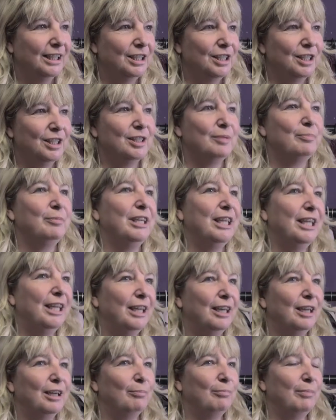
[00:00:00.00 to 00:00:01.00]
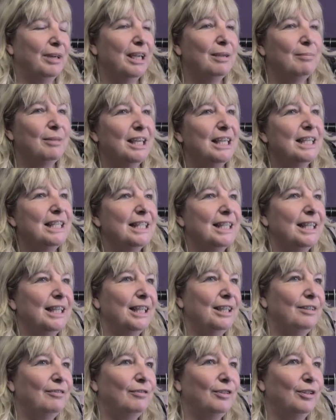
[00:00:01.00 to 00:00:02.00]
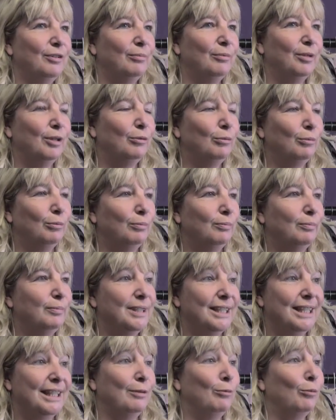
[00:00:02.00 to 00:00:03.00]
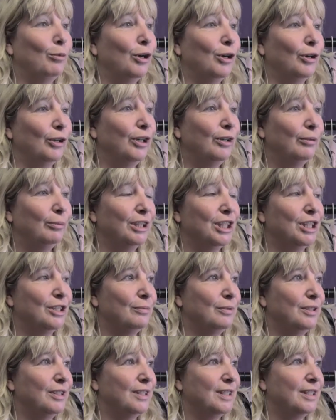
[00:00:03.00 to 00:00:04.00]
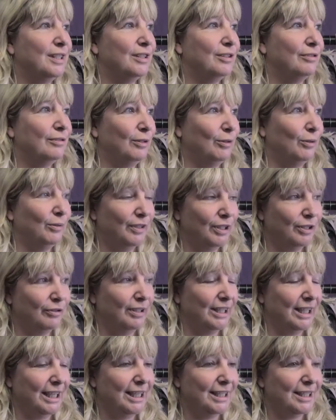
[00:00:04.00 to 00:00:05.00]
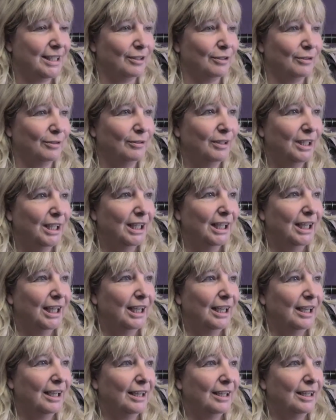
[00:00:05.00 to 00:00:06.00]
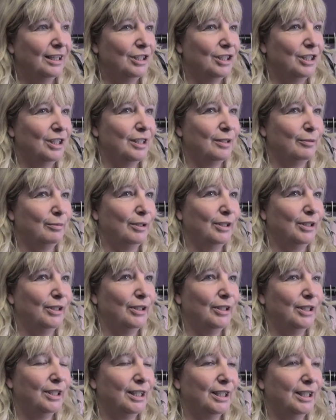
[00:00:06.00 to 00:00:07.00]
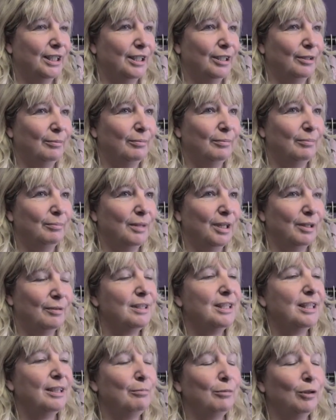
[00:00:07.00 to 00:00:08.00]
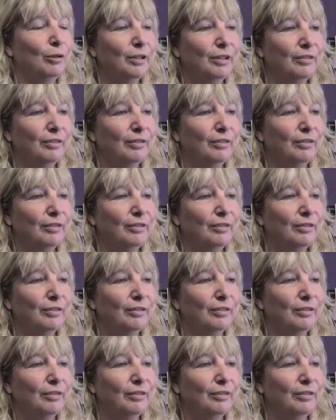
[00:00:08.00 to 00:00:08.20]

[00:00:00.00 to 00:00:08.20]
She's been by my side from one, which was three, over three years ago, and she's worked, um, I would say, more